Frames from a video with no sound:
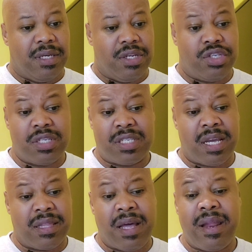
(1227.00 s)
Just
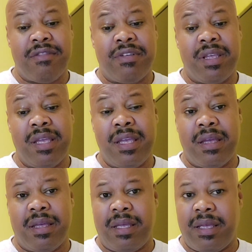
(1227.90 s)
like not every
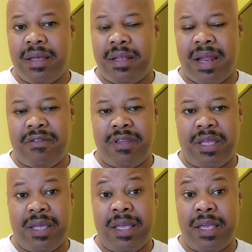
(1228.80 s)

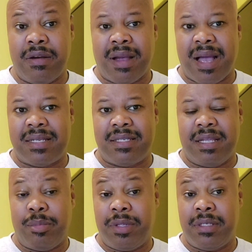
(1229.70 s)
ear has the
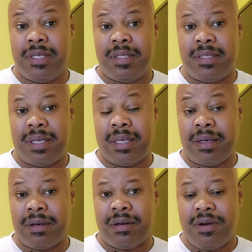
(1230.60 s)
ability to
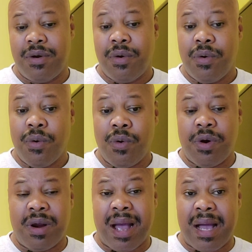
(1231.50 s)
hear
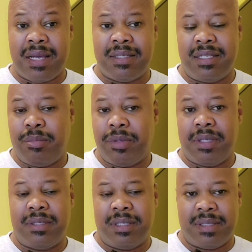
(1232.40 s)
or eyes the
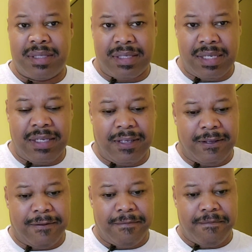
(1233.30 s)
ability to see.
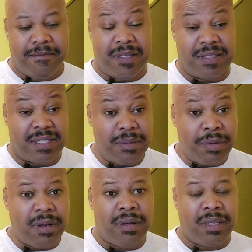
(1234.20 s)

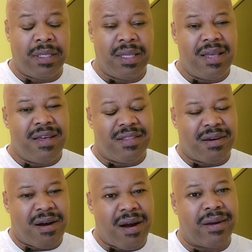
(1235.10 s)
Similarly, the
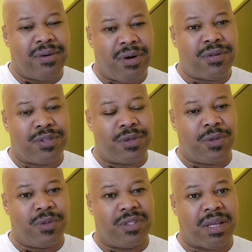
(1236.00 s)
heart
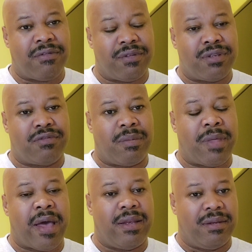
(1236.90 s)
also suffers from
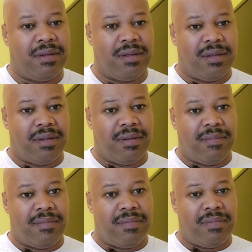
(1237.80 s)
that,
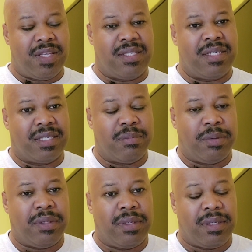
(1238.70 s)
this
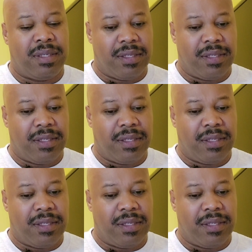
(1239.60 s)
disability.